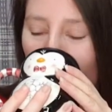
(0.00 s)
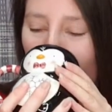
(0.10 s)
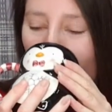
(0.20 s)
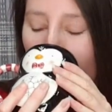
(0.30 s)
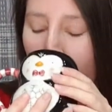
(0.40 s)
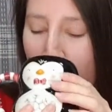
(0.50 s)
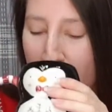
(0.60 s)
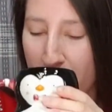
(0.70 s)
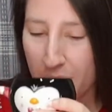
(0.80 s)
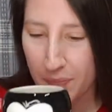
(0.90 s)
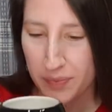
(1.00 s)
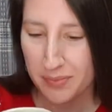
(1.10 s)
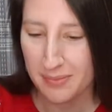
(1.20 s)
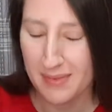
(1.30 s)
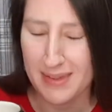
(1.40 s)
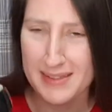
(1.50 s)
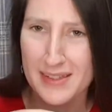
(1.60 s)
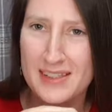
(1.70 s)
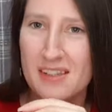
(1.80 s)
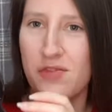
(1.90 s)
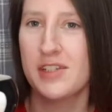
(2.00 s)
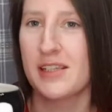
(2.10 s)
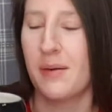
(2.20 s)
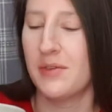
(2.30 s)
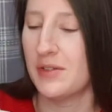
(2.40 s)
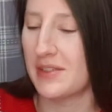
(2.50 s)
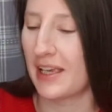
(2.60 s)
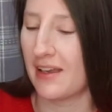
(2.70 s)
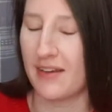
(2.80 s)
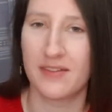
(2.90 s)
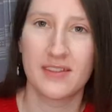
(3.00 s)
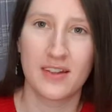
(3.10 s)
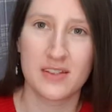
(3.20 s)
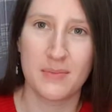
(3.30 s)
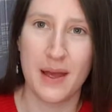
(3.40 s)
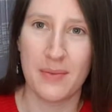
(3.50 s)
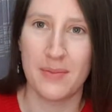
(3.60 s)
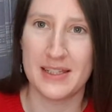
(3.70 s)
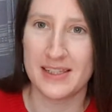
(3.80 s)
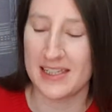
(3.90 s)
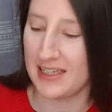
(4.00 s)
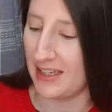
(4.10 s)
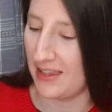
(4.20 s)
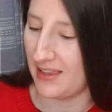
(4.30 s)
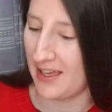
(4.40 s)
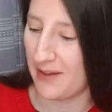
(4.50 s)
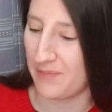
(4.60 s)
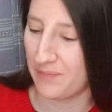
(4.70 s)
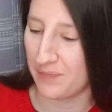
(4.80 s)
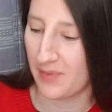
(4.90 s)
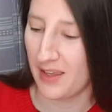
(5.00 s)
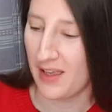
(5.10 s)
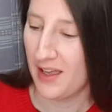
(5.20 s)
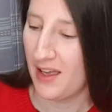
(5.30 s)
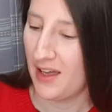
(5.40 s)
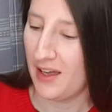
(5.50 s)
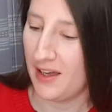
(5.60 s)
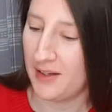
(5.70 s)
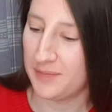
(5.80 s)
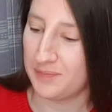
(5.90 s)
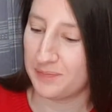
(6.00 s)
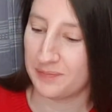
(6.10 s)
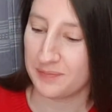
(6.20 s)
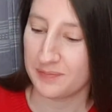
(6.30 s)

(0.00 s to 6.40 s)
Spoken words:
So this is the first time I'm using it, and I've got some peppermint tea in there. And